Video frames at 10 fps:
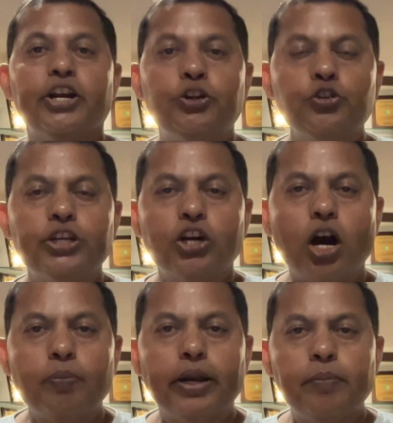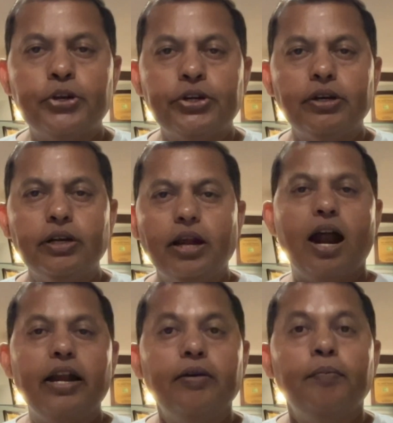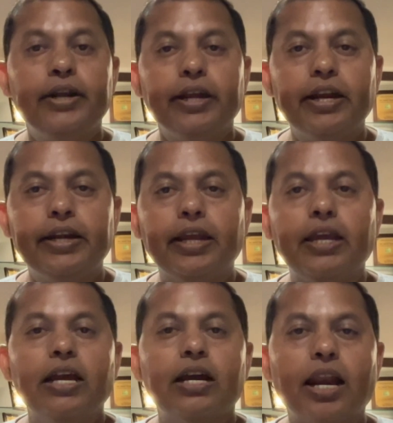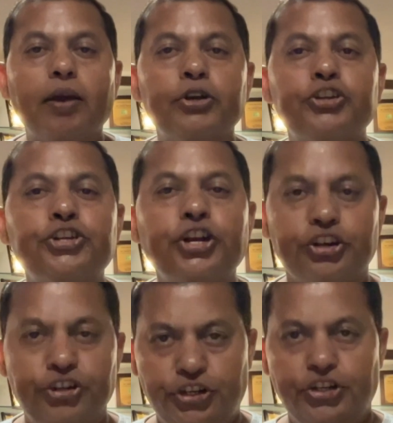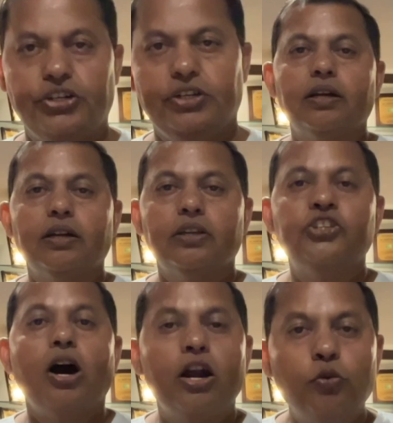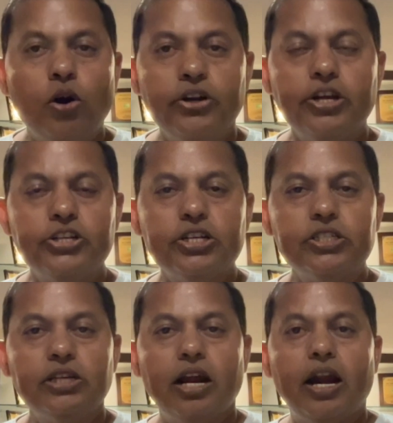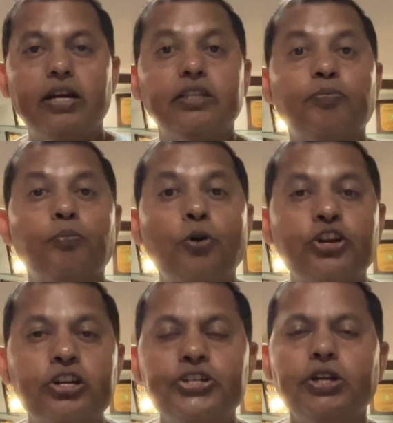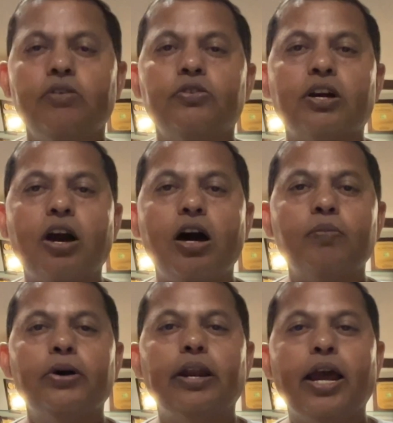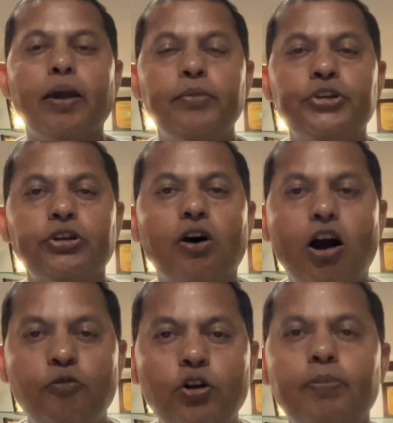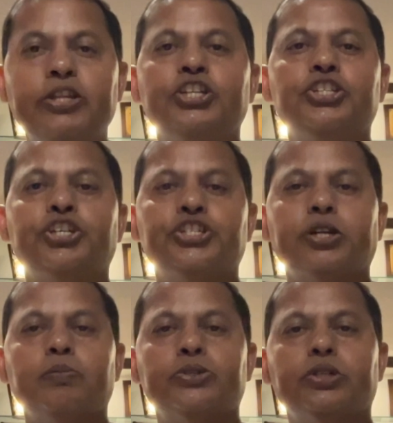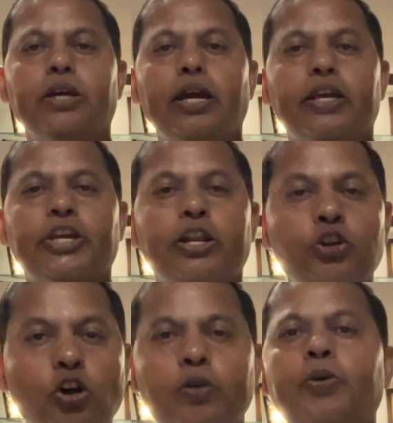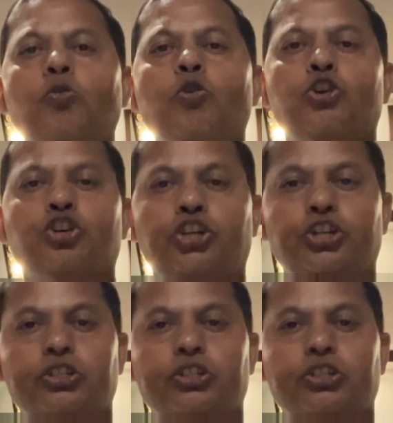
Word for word: reducing carbon emission, and mitigating climate change. The advantages and the potential of the carbon emission offered by these systems cannot be overlooked.